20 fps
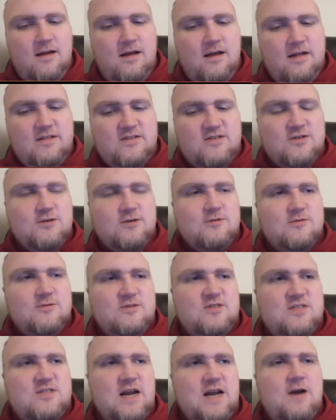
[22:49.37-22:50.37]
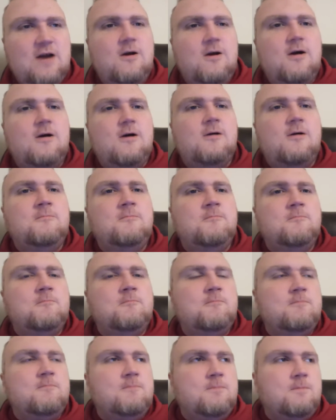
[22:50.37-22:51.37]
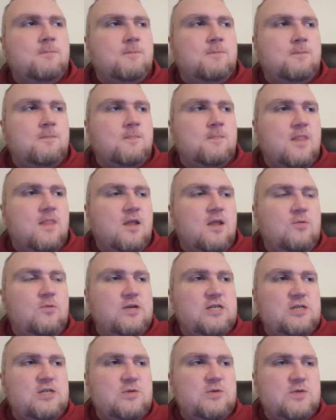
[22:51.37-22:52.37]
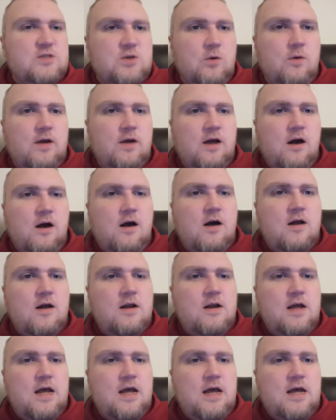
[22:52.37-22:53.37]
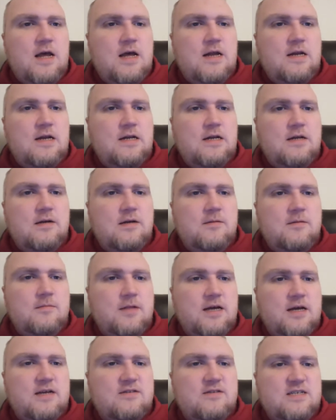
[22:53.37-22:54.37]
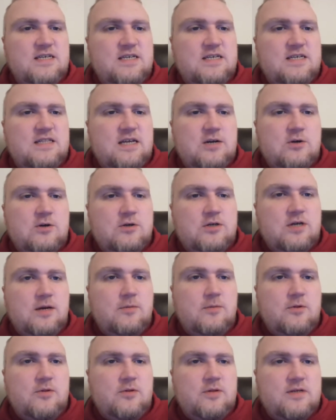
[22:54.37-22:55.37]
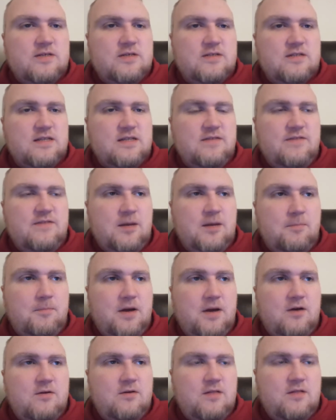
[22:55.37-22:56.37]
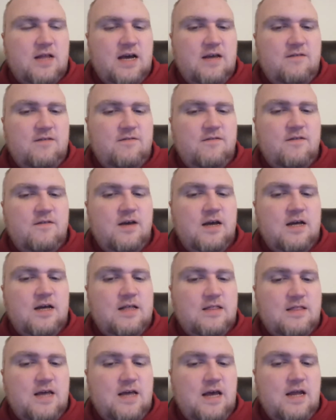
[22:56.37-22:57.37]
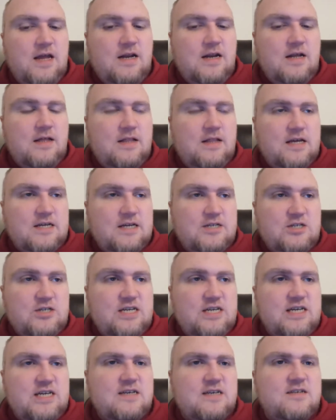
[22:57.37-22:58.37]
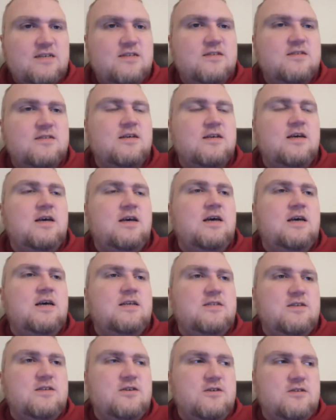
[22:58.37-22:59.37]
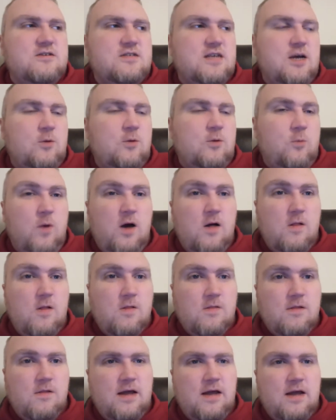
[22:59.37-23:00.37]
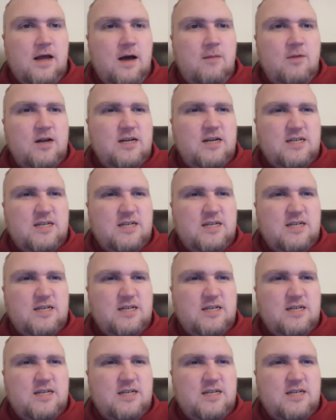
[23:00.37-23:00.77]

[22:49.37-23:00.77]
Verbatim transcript: And so Sarah, when she was going on and like seeing that her double is living a better life than like she is, Sarah's like, well, like I'm gonna